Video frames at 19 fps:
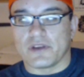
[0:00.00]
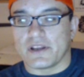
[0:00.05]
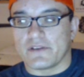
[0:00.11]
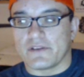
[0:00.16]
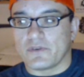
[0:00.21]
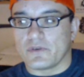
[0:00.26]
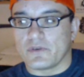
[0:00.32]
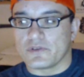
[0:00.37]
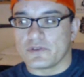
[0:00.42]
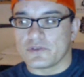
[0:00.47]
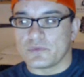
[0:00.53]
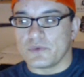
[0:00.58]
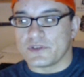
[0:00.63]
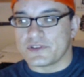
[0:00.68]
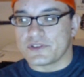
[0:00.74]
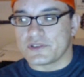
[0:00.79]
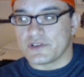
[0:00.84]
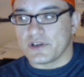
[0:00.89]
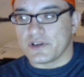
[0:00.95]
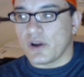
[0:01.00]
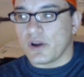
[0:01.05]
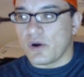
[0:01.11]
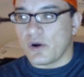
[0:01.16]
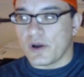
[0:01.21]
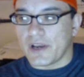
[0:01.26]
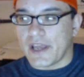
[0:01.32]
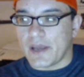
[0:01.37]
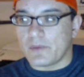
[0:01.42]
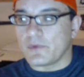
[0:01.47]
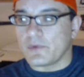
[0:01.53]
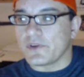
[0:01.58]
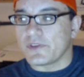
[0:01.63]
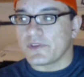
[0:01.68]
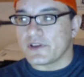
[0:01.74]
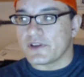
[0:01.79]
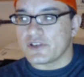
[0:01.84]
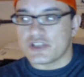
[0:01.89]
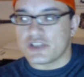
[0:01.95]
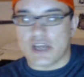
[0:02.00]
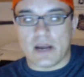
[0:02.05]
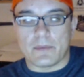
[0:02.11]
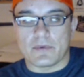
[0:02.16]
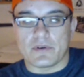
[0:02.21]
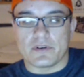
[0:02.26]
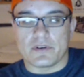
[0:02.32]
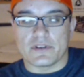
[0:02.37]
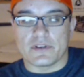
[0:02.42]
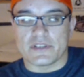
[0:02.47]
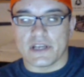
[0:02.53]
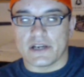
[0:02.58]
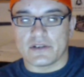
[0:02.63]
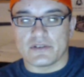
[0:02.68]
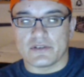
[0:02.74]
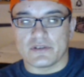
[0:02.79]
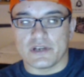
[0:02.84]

and of course what's gone on with Chopper and Dr.